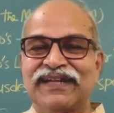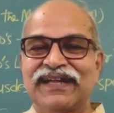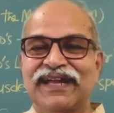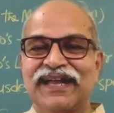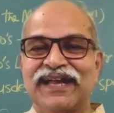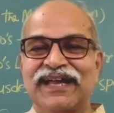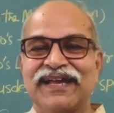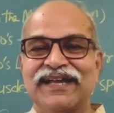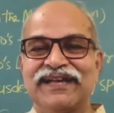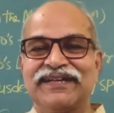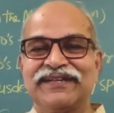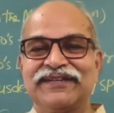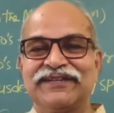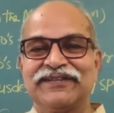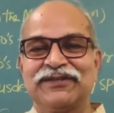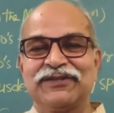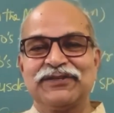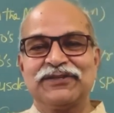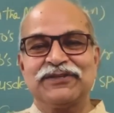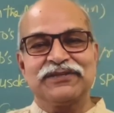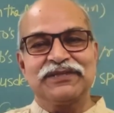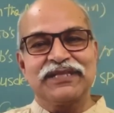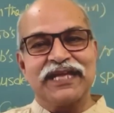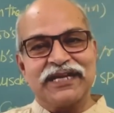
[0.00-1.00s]
And
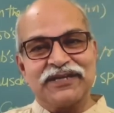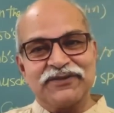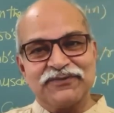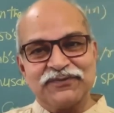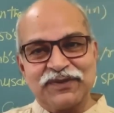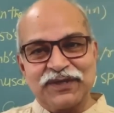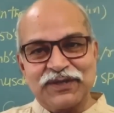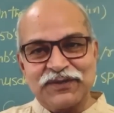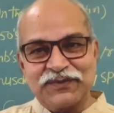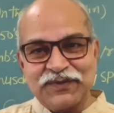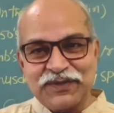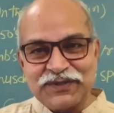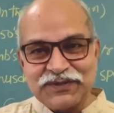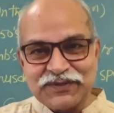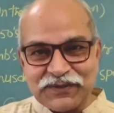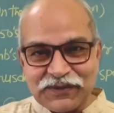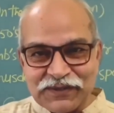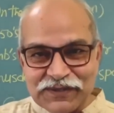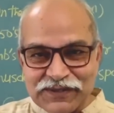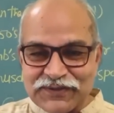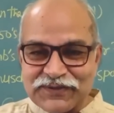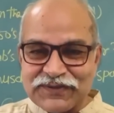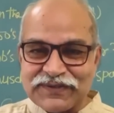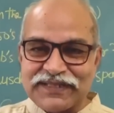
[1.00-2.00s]
that work was
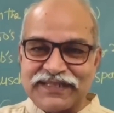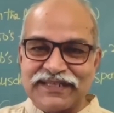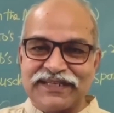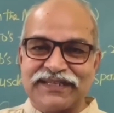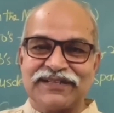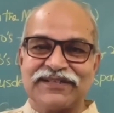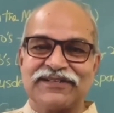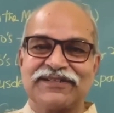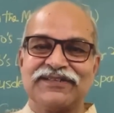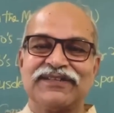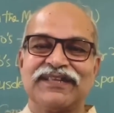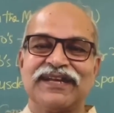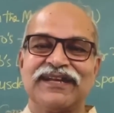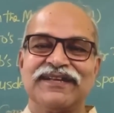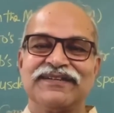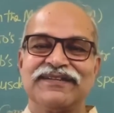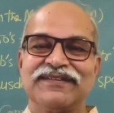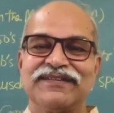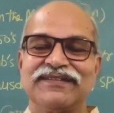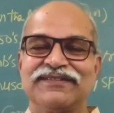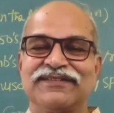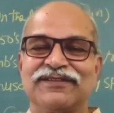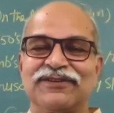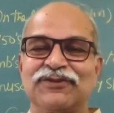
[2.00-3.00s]
also there in
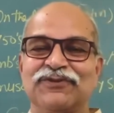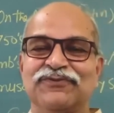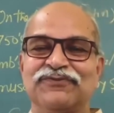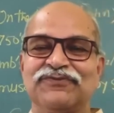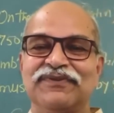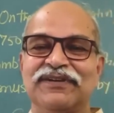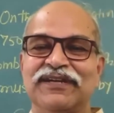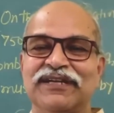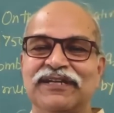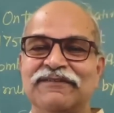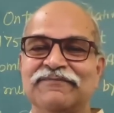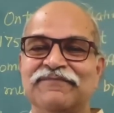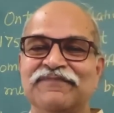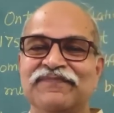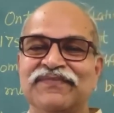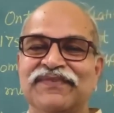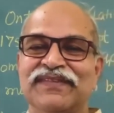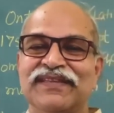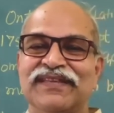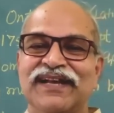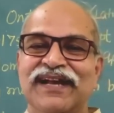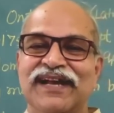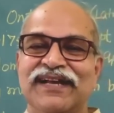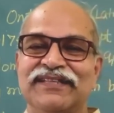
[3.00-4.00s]

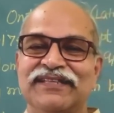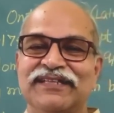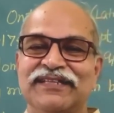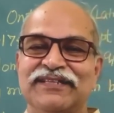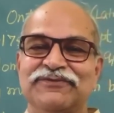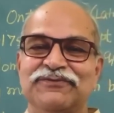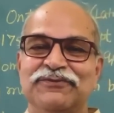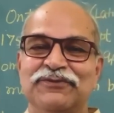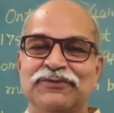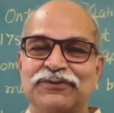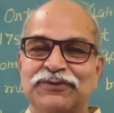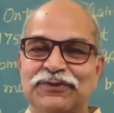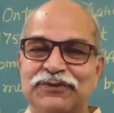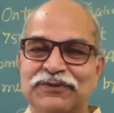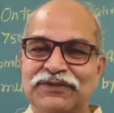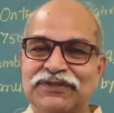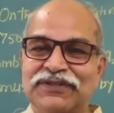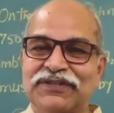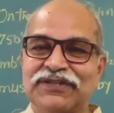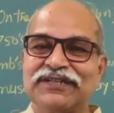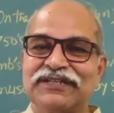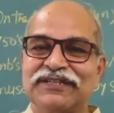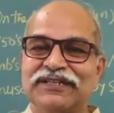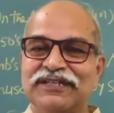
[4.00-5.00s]
1905, and this photon
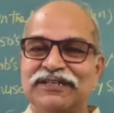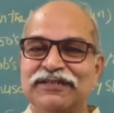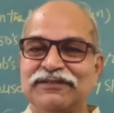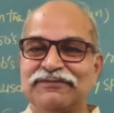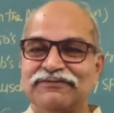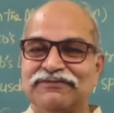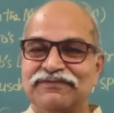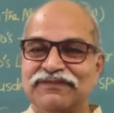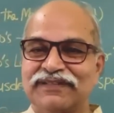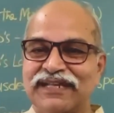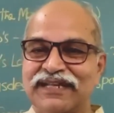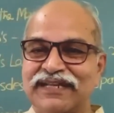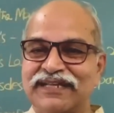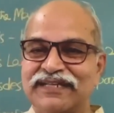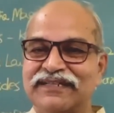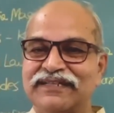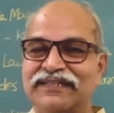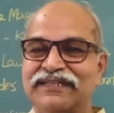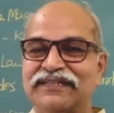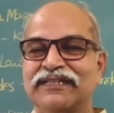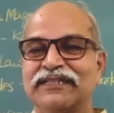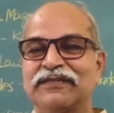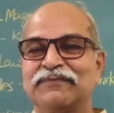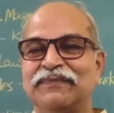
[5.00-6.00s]
theory of
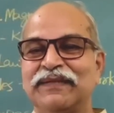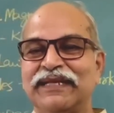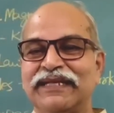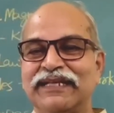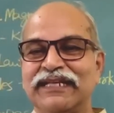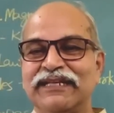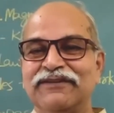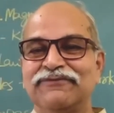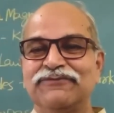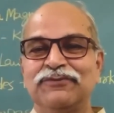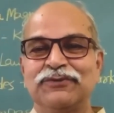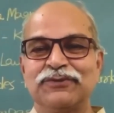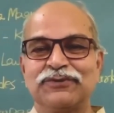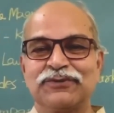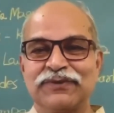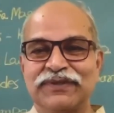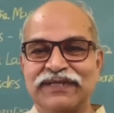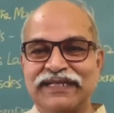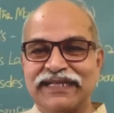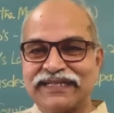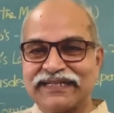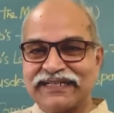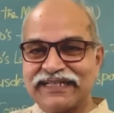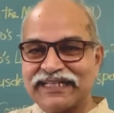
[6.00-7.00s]
light explaining
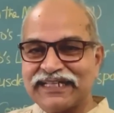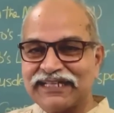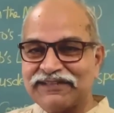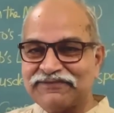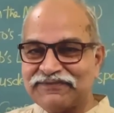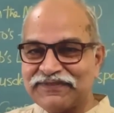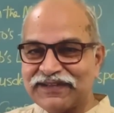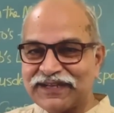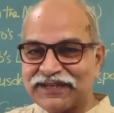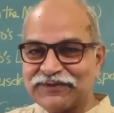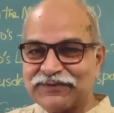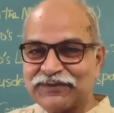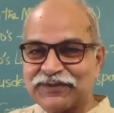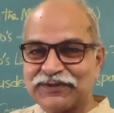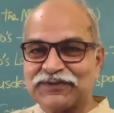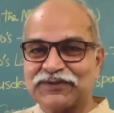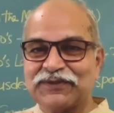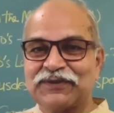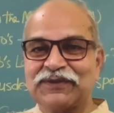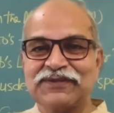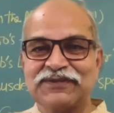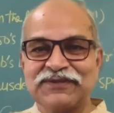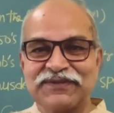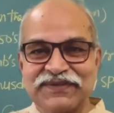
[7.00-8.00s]
photoelectric effect was
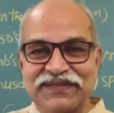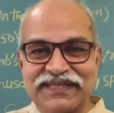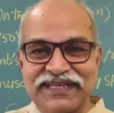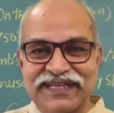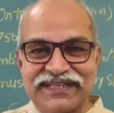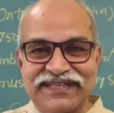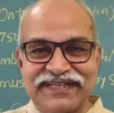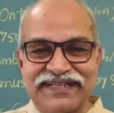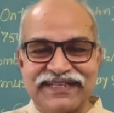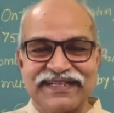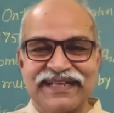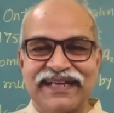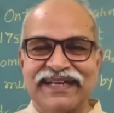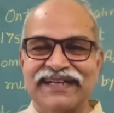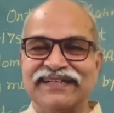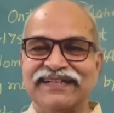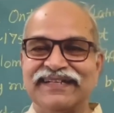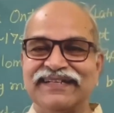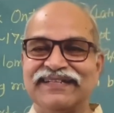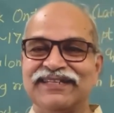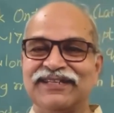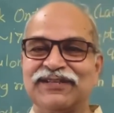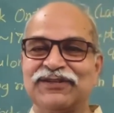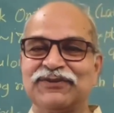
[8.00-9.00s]
also there in
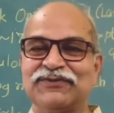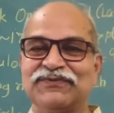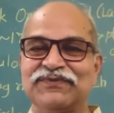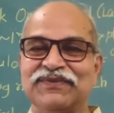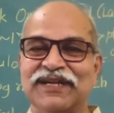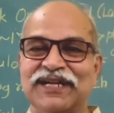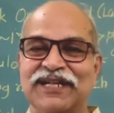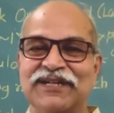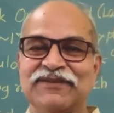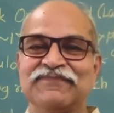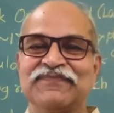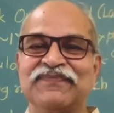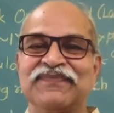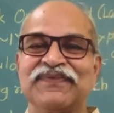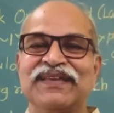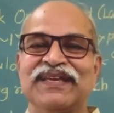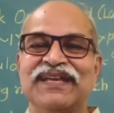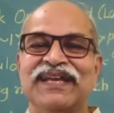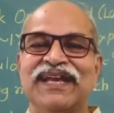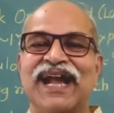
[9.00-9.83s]
1905.